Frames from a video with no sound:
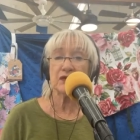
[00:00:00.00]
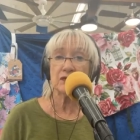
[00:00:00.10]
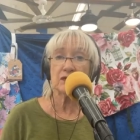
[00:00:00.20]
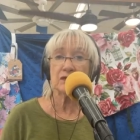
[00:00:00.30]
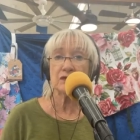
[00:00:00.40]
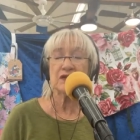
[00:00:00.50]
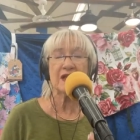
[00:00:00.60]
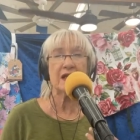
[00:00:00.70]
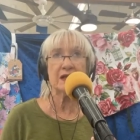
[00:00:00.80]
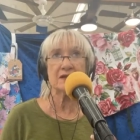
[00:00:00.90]

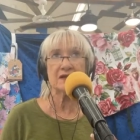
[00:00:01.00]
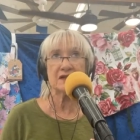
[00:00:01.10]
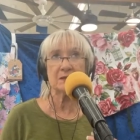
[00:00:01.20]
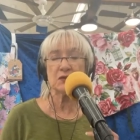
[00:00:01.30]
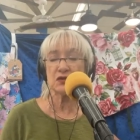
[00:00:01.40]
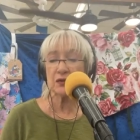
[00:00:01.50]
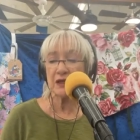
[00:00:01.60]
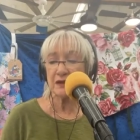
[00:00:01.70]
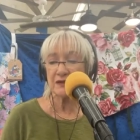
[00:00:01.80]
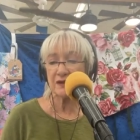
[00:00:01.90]
foods and some
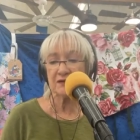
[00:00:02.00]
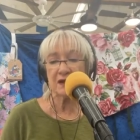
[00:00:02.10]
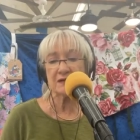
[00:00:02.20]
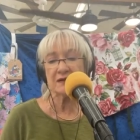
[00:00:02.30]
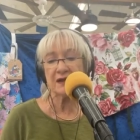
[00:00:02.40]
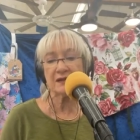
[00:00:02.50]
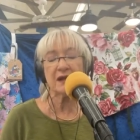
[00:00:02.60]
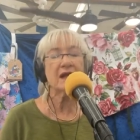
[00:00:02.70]
drinks and things like